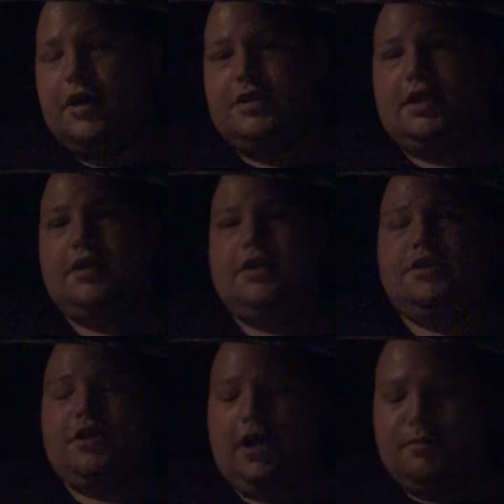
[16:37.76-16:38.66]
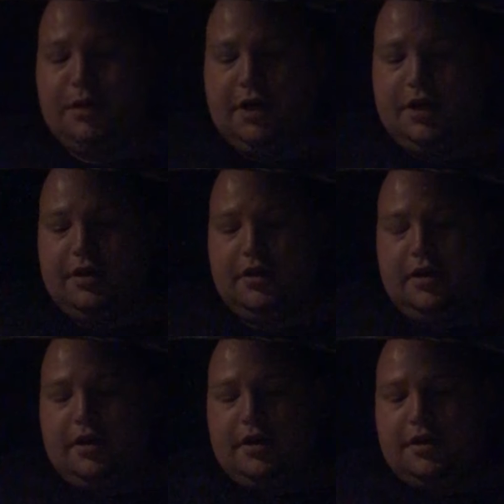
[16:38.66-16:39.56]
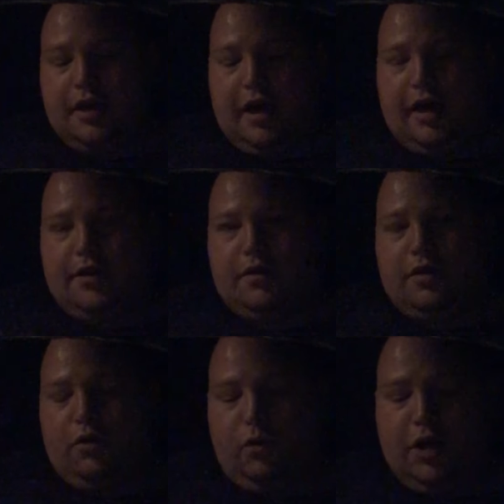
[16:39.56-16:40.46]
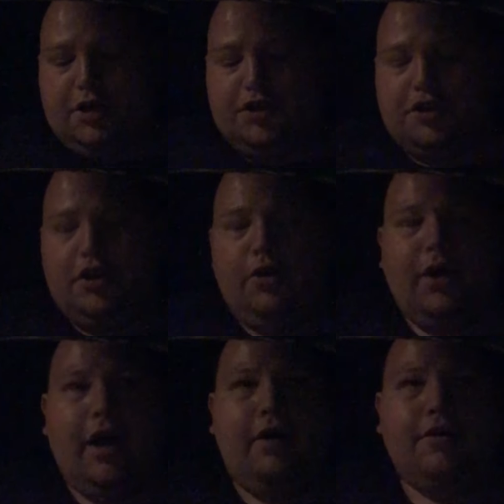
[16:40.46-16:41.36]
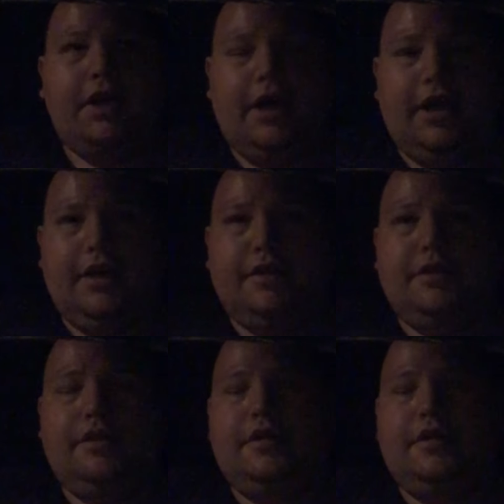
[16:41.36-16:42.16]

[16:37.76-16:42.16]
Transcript: that does not mean that we should go out and